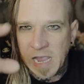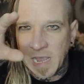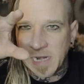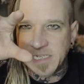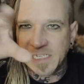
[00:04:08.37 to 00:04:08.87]

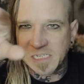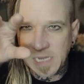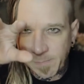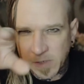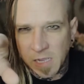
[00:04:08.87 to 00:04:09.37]
and he
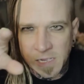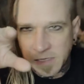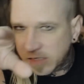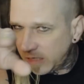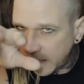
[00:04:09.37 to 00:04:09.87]
snipped
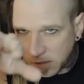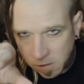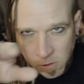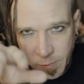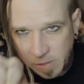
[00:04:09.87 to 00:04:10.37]
6
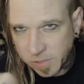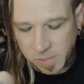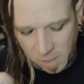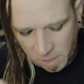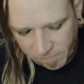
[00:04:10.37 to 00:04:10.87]
little
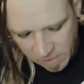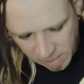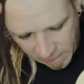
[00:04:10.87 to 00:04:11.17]
pieces off.